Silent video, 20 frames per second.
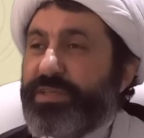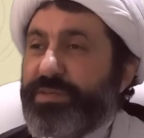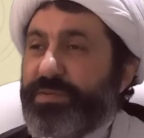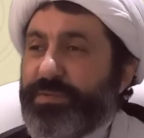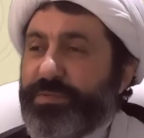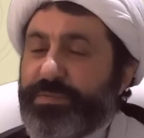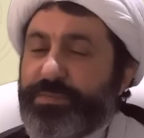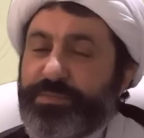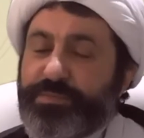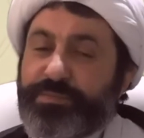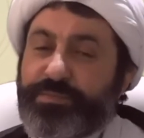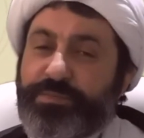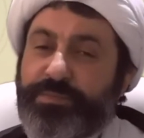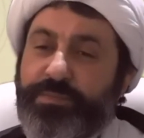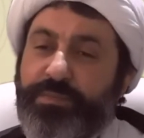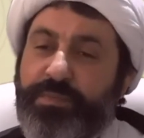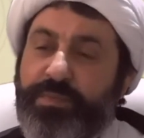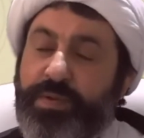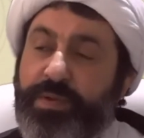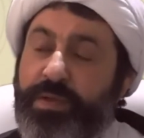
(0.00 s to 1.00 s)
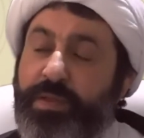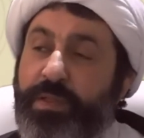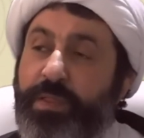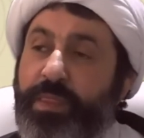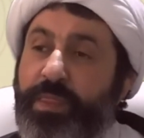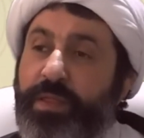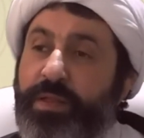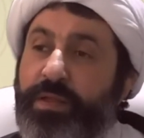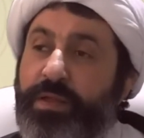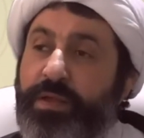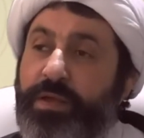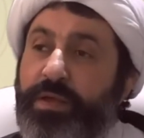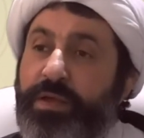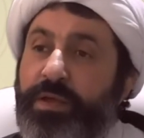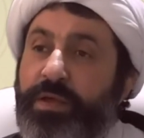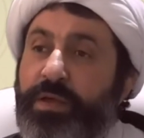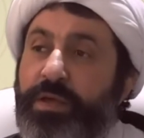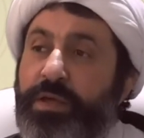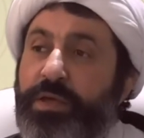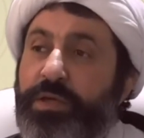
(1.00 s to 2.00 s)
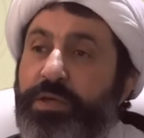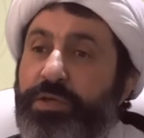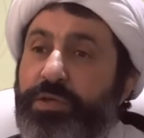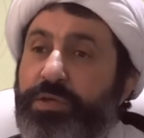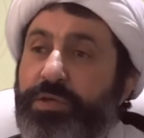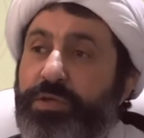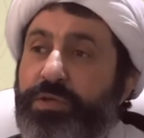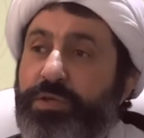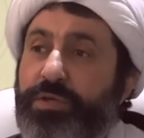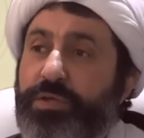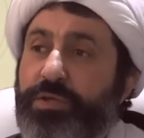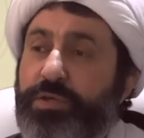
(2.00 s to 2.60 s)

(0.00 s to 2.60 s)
(silence)